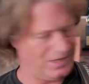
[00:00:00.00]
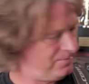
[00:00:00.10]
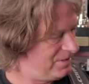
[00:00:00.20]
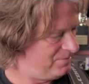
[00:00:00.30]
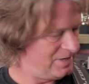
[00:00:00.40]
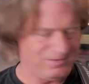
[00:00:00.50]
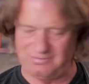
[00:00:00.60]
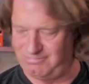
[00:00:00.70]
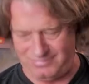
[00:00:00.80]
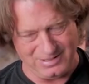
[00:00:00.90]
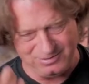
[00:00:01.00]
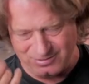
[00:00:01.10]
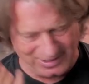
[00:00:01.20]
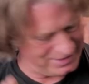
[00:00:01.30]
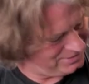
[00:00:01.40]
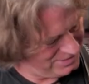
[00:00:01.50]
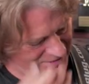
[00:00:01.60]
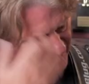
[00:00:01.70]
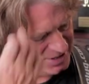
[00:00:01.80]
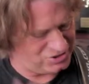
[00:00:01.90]
I mean, maybe you can
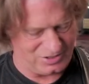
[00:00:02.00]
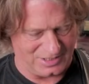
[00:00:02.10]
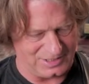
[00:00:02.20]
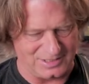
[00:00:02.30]
imagine that.